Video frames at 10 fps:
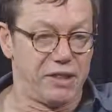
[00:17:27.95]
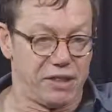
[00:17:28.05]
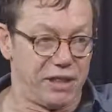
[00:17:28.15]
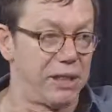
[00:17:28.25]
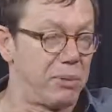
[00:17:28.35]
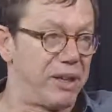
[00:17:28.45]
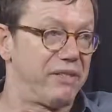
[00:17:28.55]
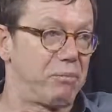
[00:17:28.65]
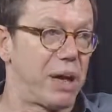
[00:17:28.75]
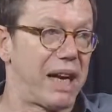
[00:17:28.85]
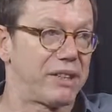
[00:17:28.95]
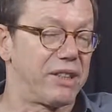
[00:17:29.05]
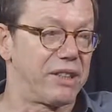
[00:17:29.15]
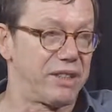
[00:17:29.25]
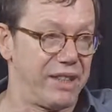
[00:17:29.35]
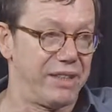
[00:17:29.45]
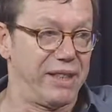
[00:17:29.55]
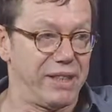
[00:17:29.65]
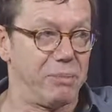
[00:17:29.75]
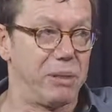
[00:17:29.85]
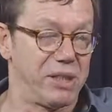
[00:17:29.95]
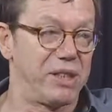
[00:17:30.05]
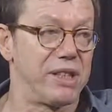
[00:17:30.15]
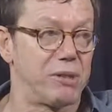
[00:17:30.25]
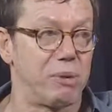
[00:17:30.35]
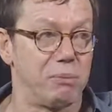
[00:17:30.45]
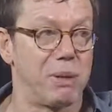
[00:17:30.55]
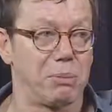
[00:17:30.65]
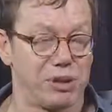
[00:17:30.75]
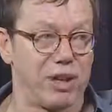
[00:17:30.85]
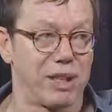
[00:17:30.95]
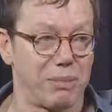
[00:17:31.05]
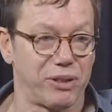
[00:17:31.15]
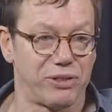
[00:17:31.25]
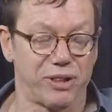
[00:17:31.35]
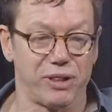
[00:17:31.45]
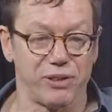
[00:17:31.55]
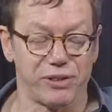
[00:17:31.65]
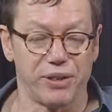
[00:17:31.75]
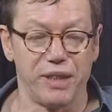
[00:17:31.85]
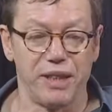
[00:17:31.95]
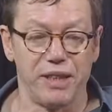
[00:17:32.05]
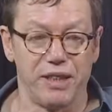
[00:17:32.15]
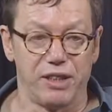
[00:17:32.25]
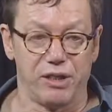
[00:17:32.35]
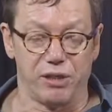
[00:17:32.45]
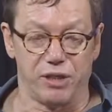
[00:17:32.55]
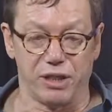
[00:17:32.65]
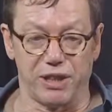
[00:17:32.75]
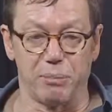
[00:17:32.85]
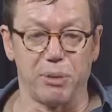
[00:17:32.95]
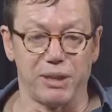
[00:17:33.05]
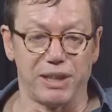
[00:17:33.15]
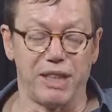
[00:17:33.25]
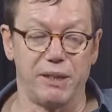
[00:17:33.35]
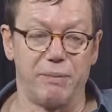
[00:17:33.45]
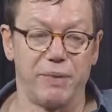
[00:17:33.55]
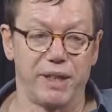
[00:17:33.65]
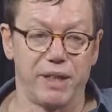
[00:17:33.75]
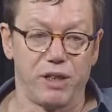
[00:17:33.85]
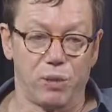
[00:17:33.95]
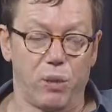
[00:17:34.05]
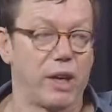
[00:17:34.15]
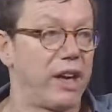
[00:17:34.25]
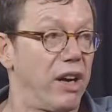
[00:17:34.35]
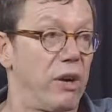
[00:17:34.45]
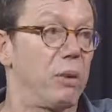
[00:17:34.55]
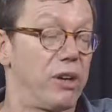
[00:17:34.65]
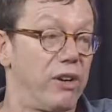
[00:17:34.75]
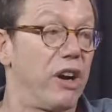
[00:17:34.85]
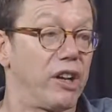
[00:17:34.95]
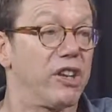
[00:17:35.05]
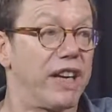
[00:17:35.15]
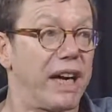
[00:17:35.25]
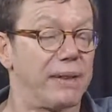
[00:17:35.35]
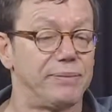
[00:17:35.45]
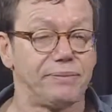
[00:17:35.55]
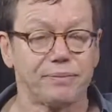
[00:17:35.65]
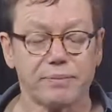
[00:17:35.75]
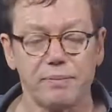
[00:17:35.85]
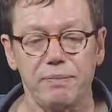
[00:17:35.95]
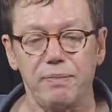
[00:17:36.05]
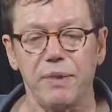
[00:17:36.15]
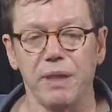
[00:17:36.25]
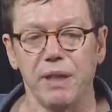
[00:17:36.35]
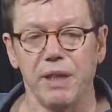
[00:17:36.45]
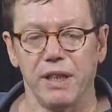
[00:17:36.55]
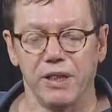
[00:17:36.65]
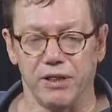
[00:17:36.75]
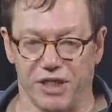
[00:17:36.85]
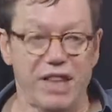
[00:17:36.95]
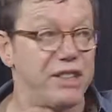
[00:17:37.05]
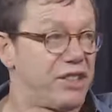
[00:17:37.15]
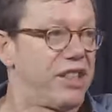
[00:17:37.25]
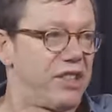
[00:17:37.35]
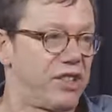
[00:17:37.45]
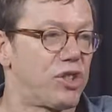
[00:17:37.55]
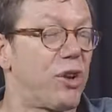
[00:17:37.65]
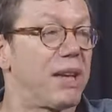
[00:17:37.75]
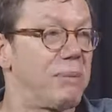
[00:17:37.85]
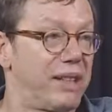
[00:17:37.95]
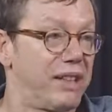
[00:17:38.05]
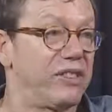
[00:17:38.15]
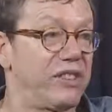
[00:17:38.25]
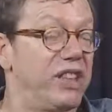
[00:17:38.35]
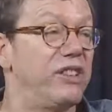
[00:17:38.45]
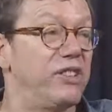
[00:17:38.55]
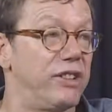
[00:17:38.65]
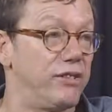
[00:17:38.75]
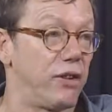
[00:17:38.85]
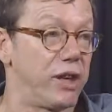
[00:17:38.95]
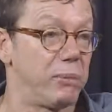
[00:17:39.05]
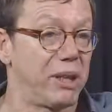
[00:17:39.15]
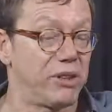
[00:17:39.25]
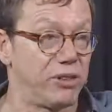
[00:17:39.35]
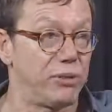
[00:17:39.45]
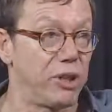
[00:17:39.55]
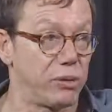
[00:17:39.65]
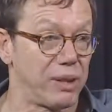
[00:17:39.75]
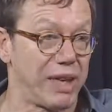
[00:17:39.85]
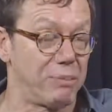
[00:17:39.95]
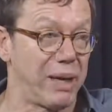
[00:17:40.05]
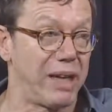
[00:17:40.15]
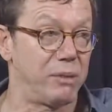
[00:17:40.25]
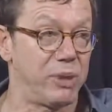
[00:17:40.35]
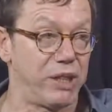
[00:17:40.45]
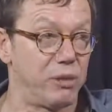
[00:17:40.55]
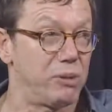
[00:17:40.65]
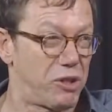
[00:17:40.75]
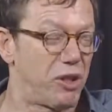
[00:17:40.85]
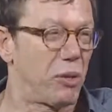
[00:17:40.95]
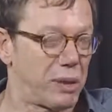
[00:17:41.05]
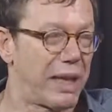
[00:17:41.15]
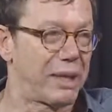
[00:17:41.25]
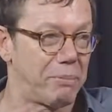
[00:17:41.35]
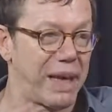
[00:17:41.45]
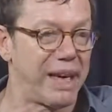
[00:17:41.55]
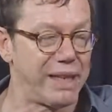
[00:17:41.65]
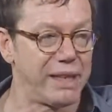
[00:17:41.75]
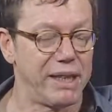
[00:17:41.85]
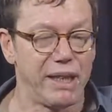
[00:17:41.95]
deliberative practice in the business. When people talk about skills, you're deliberately working on what you're not good at. Your tendency is to try and make things easy for you because you don't like pain. We humans don't like pain.